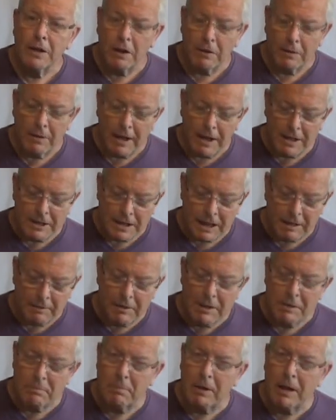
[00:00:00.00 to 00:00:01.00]
So that's
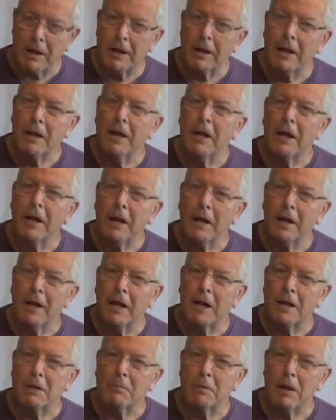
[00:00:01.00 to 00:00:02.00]
how it's been,
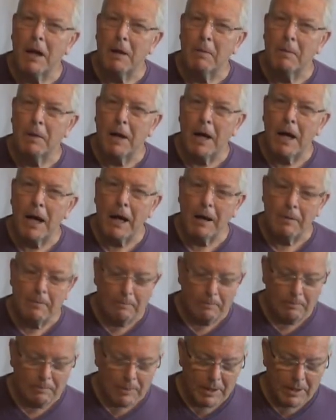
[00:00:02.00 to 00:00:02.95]
and that's where we are.